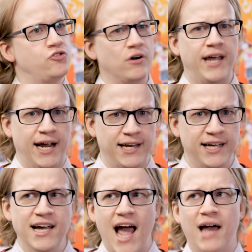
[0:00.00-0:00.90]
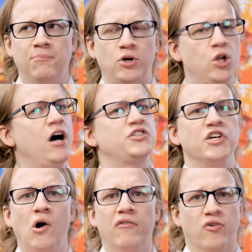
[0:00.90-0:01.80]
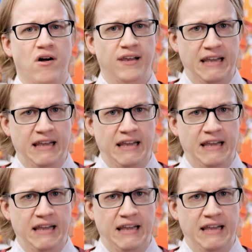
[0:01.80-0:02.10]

am truncating and glossing over a